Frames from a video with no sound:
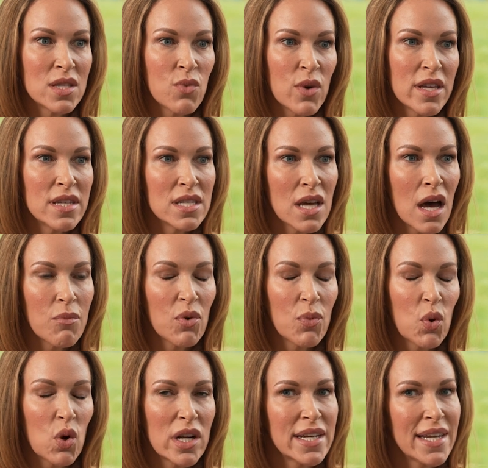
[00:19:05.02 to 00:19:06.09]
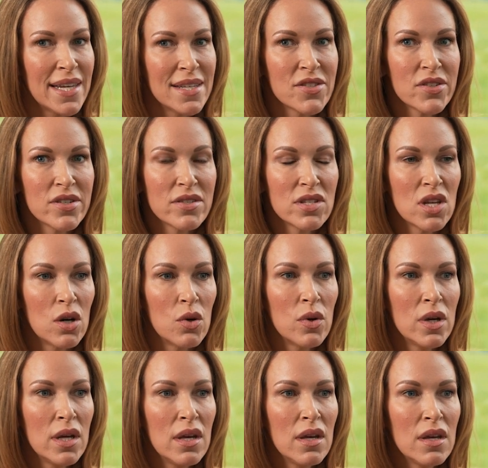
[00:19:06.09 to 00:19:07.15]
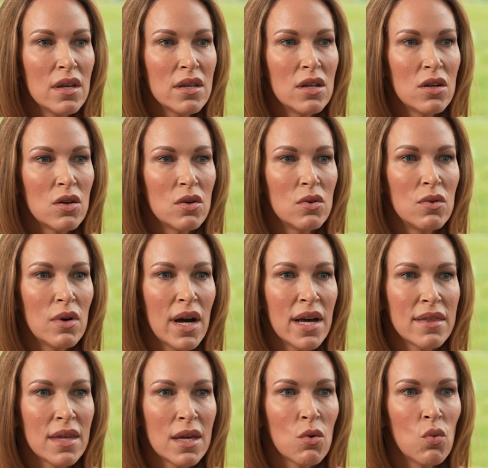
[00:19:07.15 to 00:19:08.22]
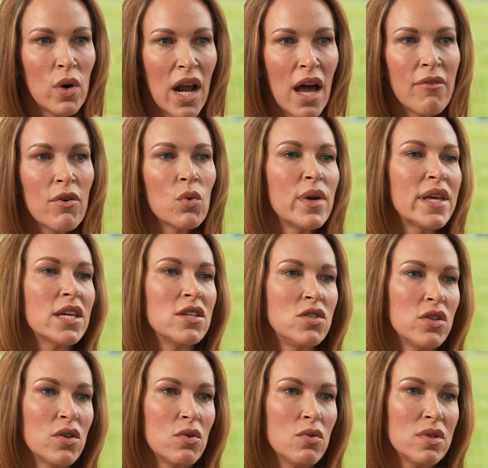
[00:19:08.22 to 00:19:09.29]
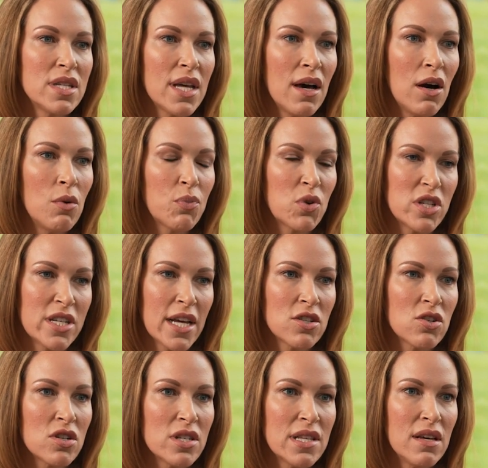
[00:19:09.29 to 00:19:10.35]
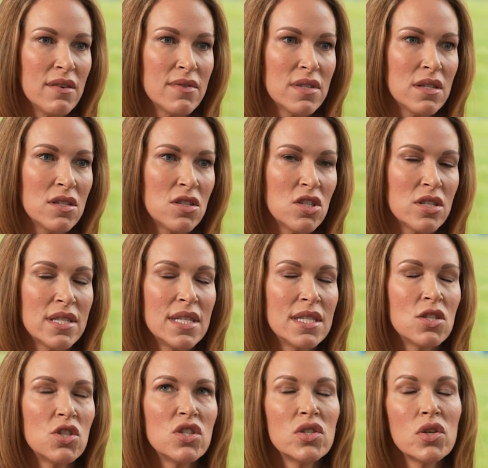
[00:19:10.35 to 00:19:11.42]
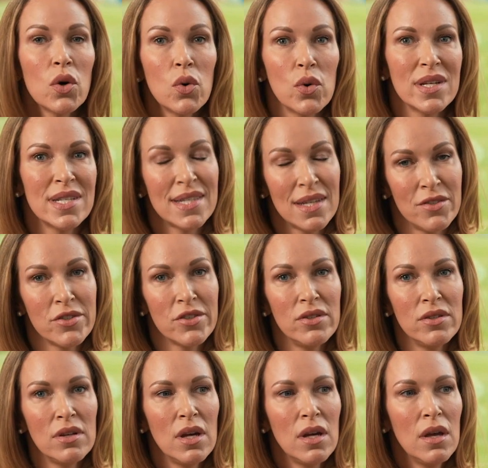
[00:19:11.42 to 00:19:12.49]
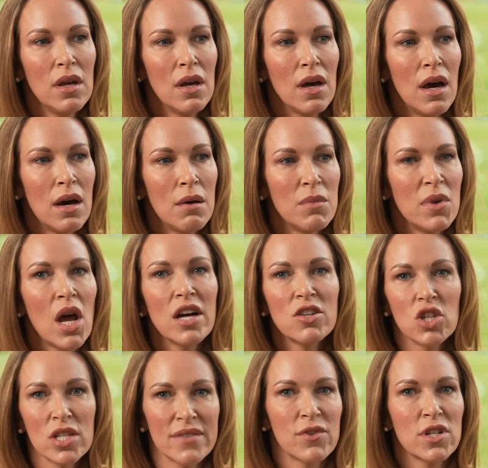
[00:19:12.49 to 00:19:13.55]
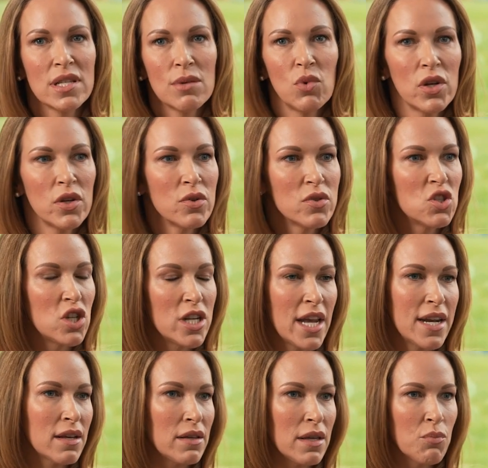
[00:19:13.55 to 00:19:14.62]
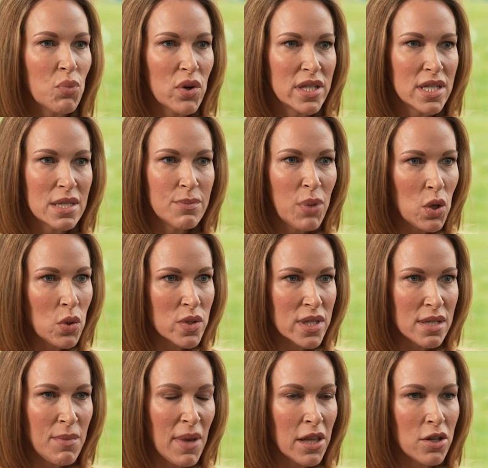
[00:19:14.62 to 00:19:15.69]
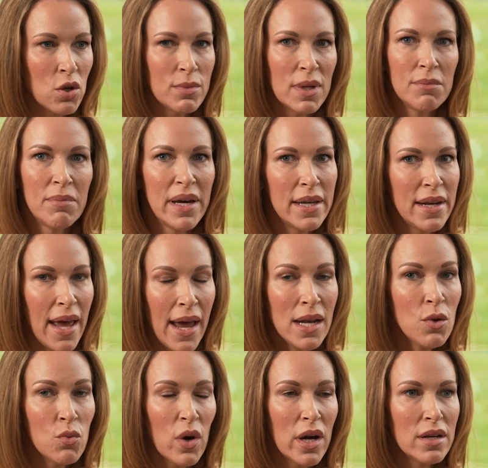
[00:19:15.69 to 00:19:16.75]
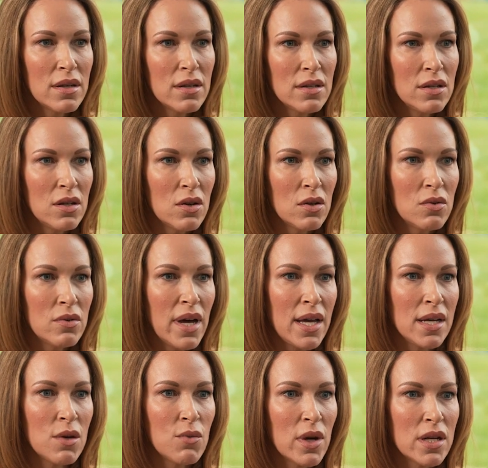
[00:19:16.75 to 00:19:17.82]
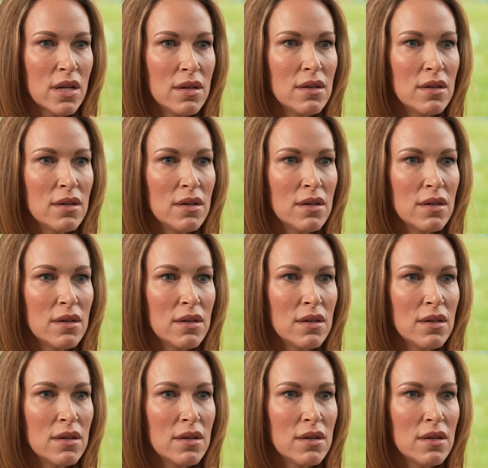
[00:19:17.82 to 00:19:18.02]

one of the top reported cancers. So I think whatever we can do to help protect ourselves it's so essential. Not just for someone who's genetically predisposed to melanoma, but anyone. Anyone